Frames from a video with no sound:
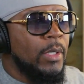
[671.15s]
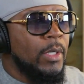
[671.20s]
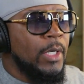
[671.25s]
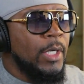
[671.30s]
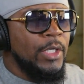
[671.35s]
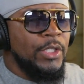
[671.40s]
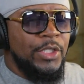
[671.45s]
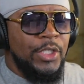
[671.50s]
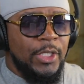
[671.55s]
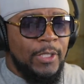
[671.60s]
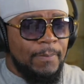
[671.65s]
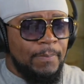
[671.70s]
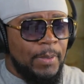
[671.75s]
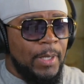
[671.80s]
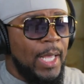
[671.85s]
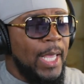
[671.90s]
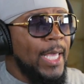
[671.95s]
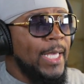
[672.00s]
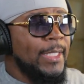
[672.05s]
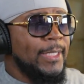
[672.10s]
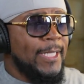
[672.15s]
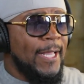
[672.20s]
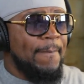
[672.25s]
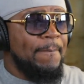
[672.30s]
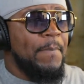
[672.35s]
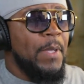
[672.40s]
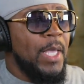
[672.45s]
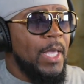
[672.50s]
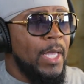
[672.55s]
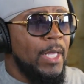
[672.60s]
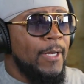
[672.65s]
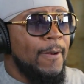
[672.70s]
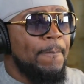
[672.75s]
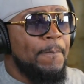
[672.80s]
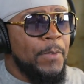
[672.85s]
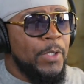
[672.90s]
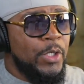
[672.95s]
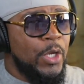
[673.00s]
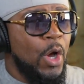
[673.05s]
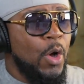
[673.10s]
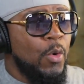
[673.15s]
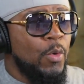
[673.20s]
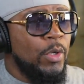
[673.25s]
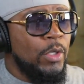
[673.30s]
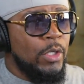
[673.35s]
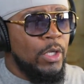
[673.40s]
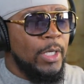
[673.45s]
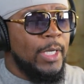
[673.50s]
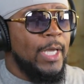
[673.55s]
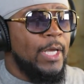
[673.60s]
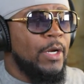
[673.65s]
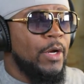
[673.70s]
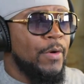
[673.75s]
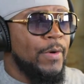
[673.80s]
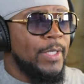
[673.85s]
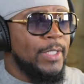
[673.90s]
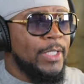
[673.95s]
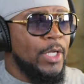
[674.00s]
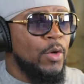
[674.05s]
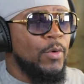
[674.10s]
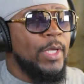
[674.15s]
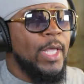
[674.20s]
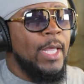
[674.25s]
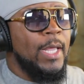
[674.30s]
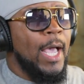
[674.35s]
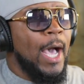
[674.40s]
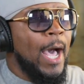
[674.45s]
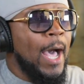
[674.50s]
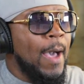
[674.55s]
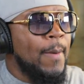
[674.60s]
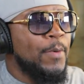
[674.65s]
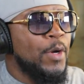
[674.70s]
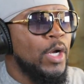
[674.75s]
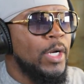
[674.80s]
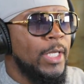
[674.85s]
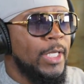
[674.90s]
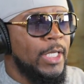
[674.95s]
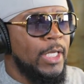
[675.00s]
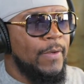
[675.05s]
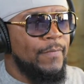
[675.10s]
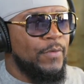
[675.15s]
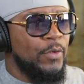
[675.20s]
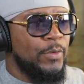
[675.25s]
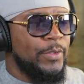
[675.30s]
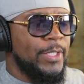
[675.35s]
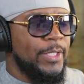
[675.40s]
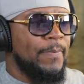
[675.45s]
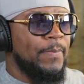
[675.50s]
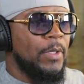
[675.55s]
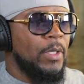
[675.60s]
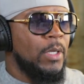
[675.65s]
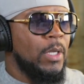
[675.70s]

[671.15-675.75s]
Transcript: She complains that men don't look at her and say, okay, I'm going to give you something,